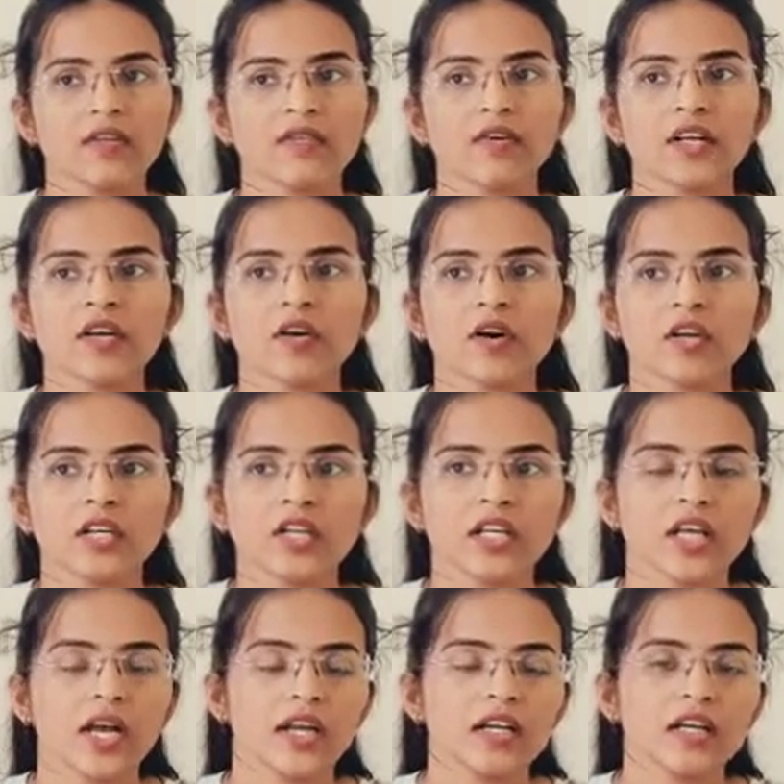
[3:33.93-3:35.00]
the fill
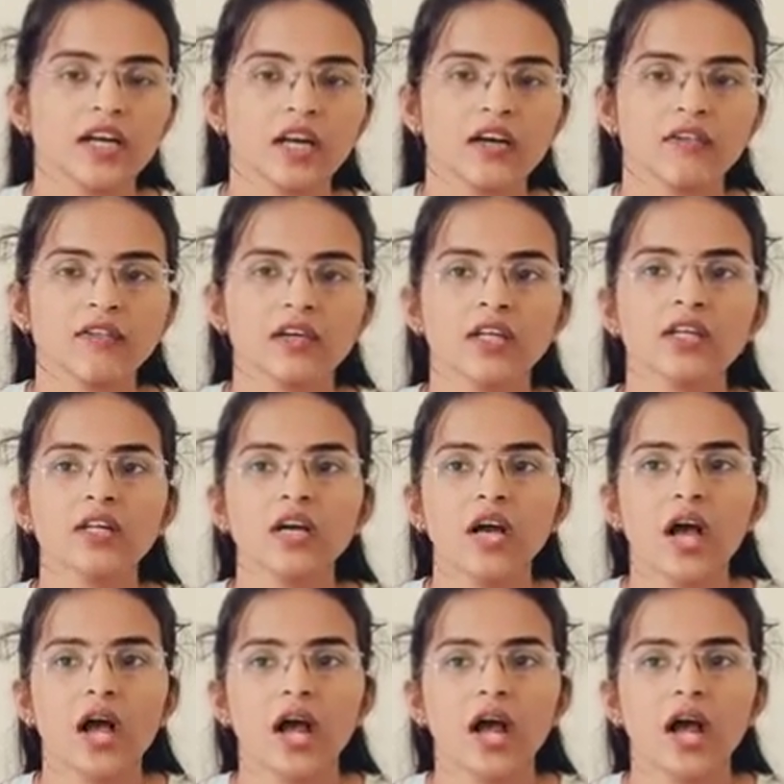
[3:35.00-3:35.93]
quantity and grade 1,